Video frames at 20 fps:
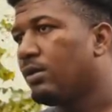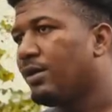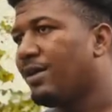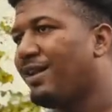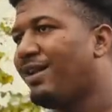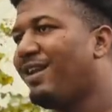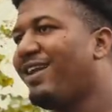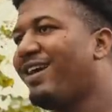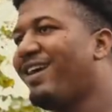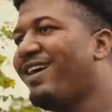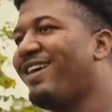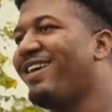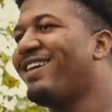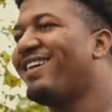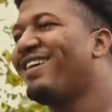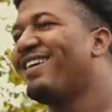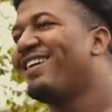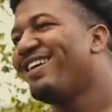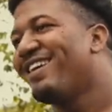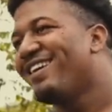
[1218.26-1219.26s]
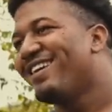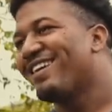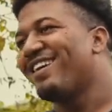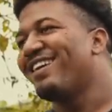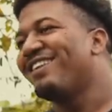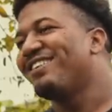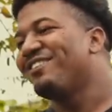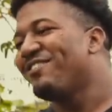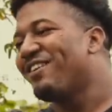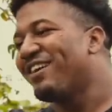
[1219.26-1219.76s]
All right. Yeah.
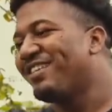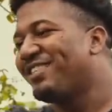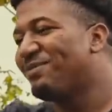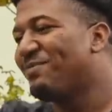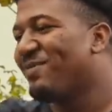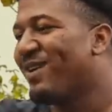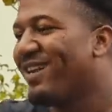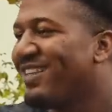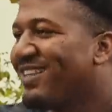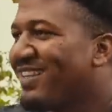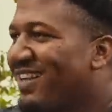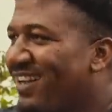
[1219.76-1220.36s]
Congrats, man.